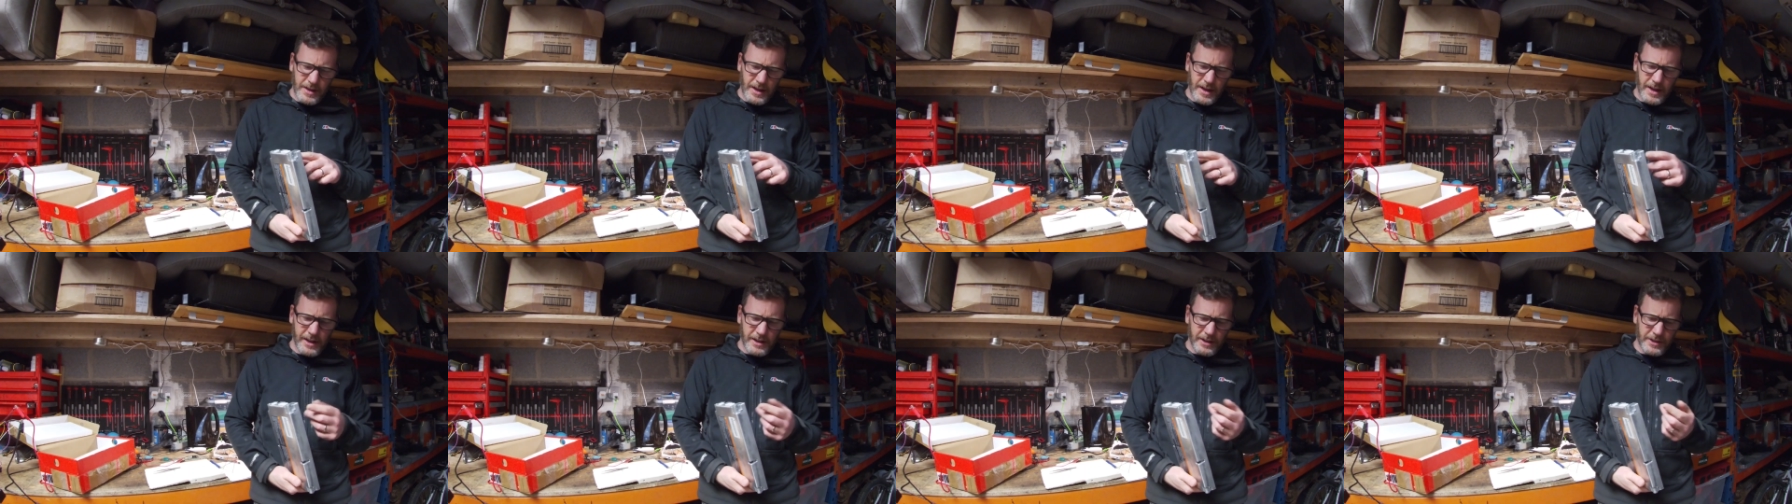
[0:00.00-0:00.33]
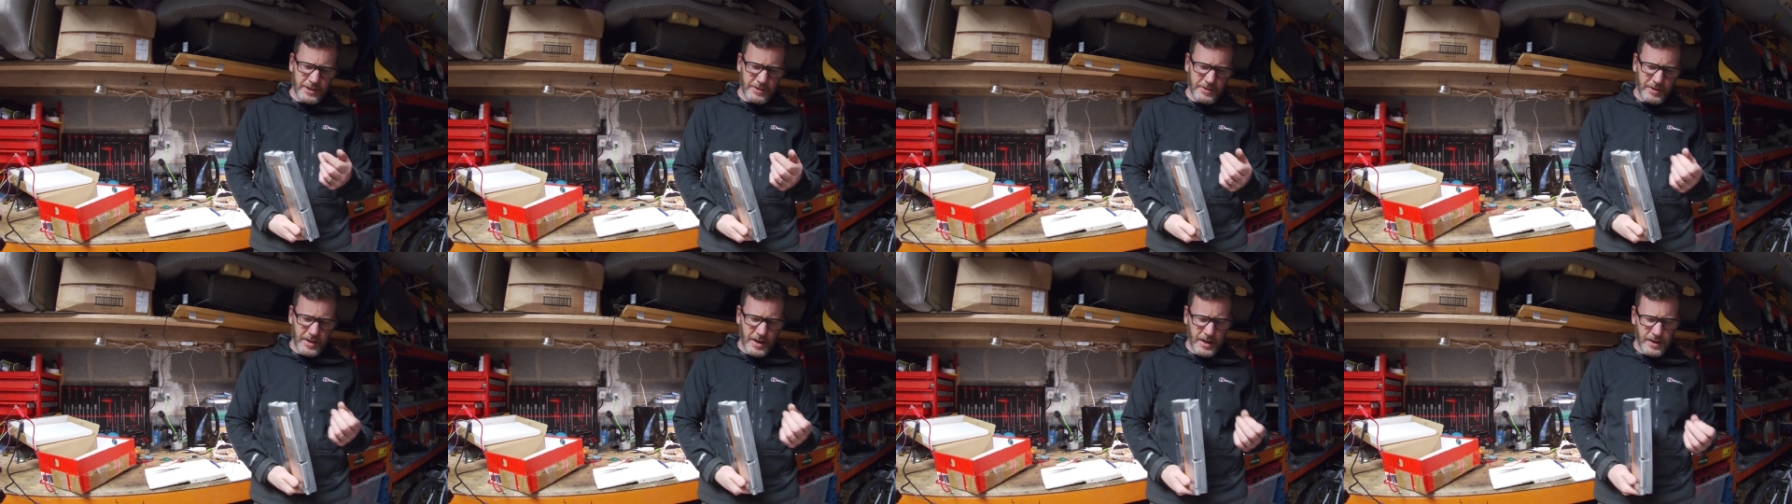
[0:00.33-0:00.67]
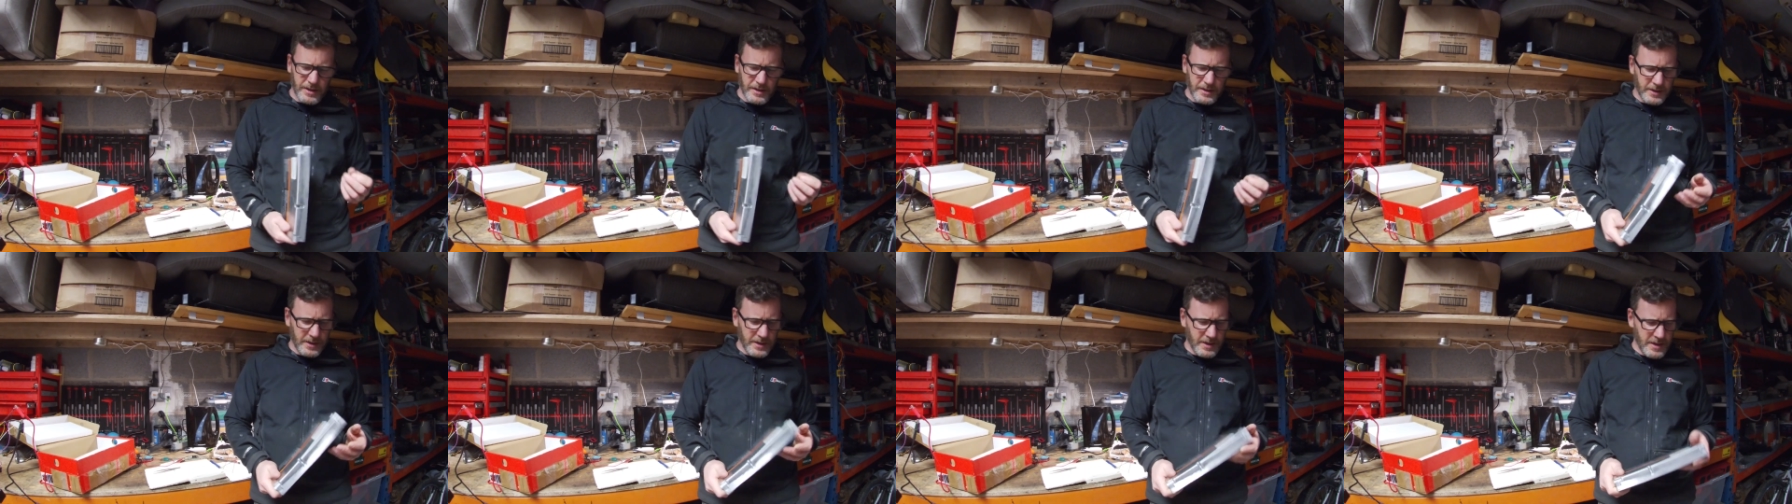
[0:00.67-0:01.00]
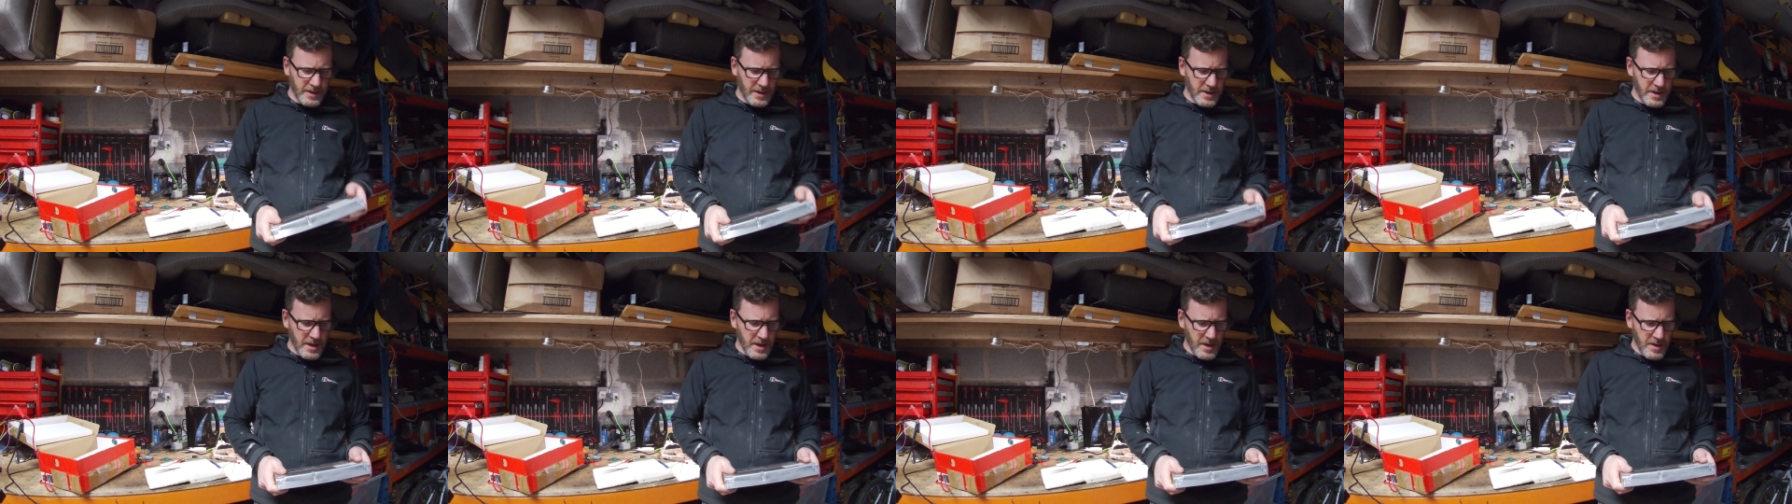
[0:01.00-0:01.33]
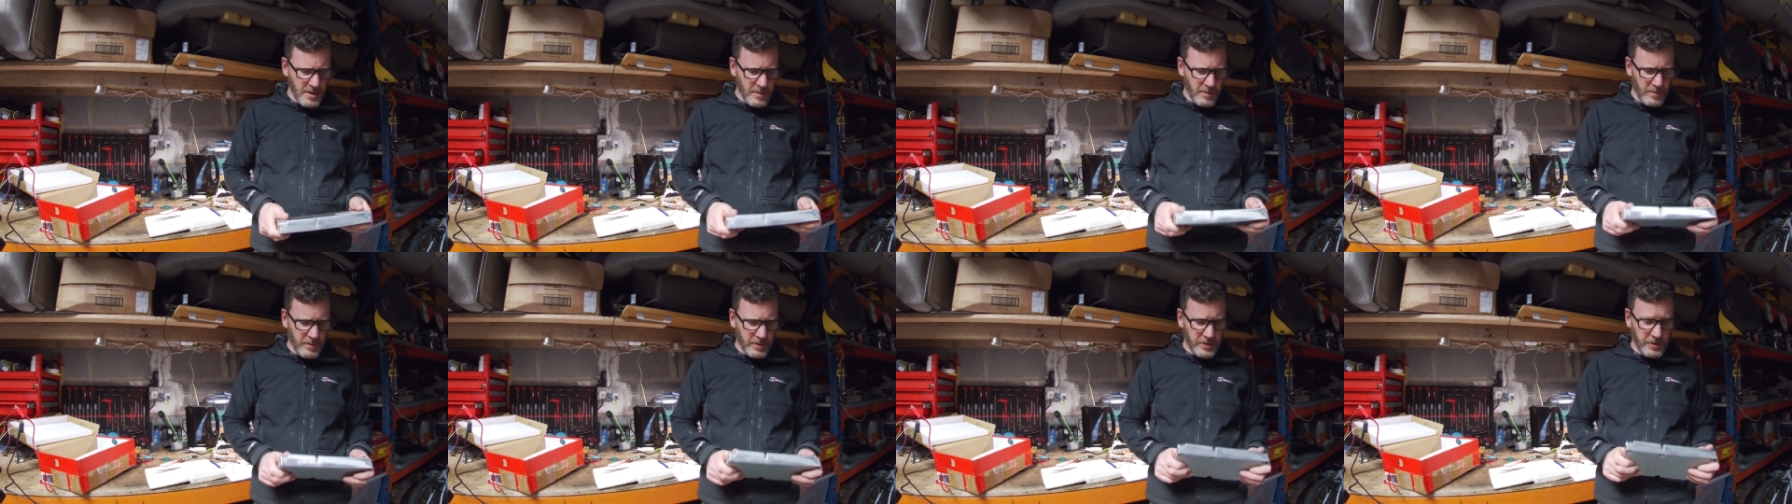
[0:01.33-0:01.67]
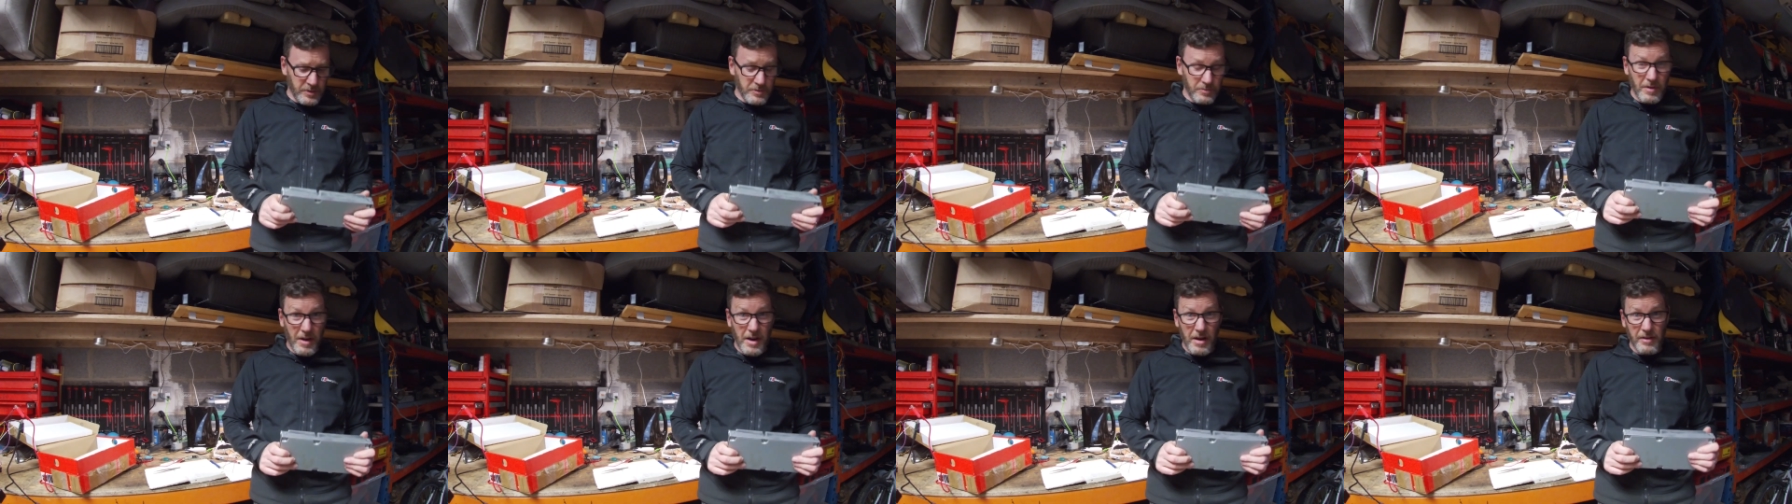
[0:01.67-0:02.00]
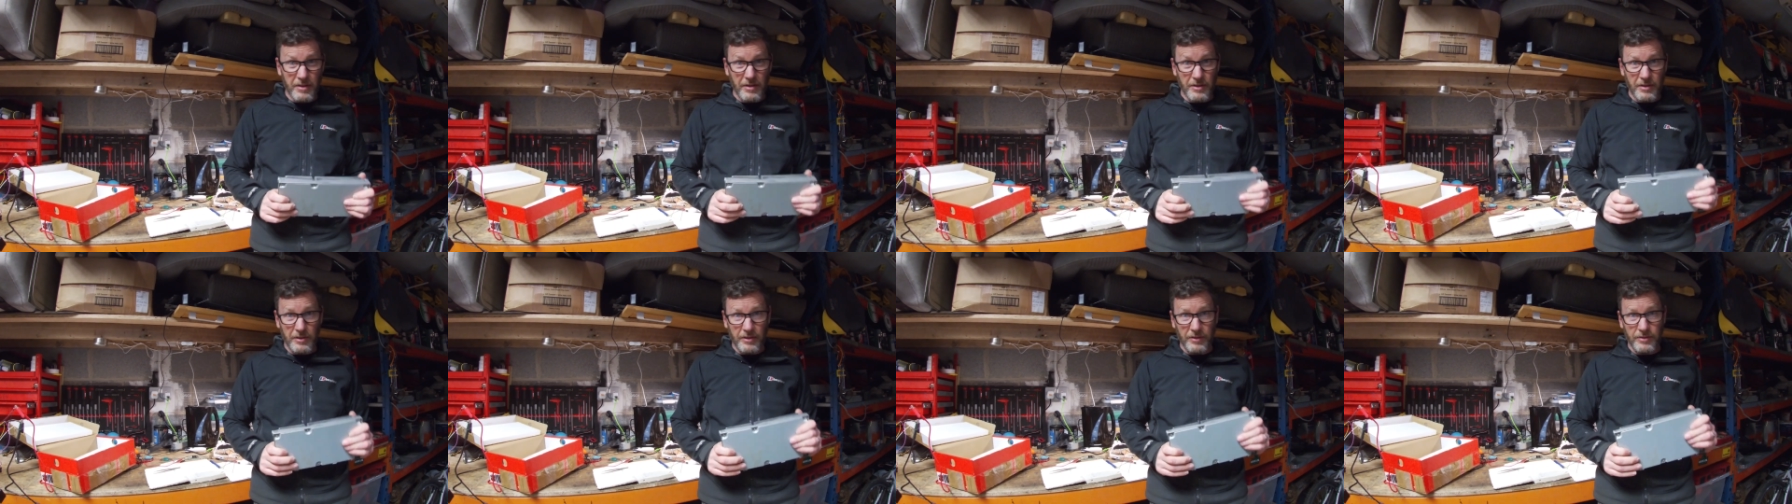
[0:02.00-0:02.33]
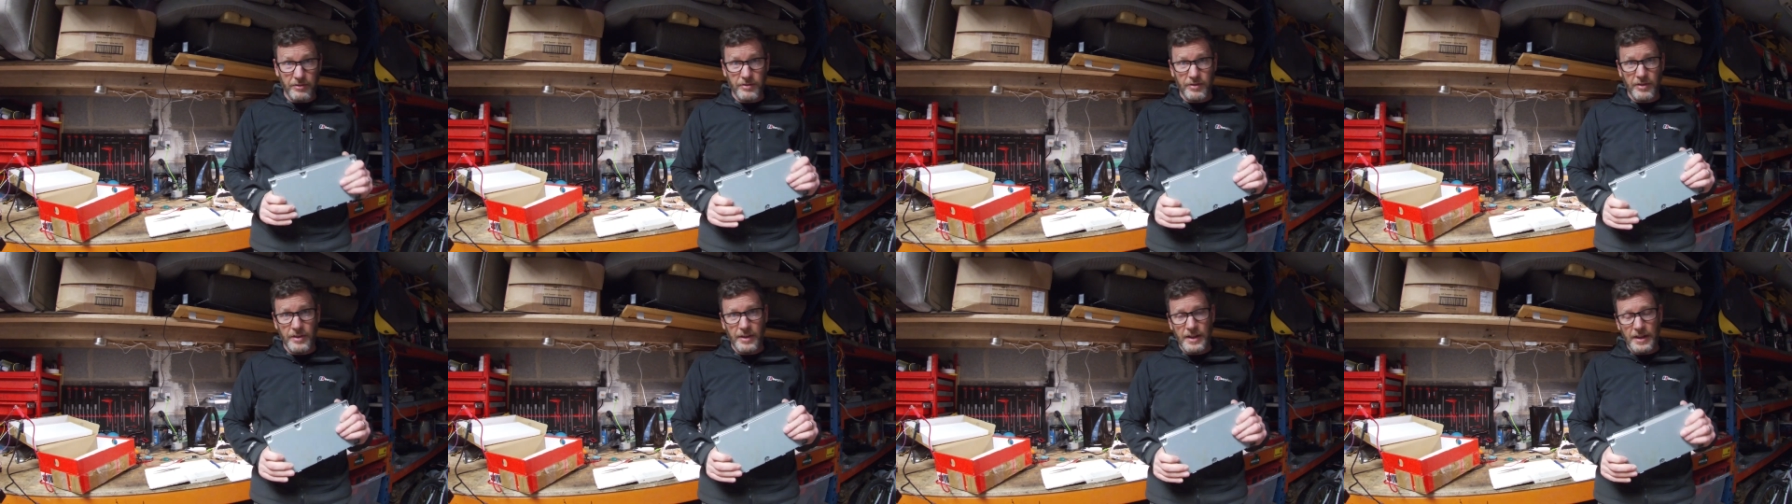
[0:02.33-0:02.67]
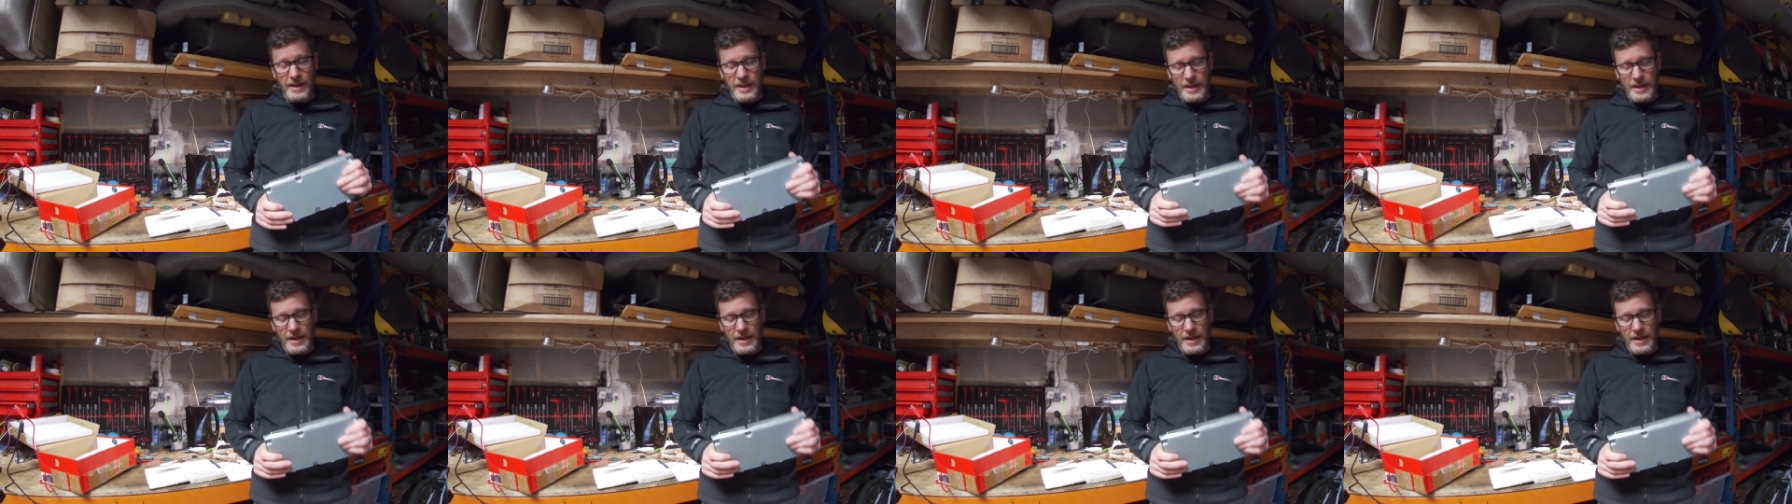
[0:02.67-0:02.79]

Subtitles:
the island of Ireland, which is rare enough.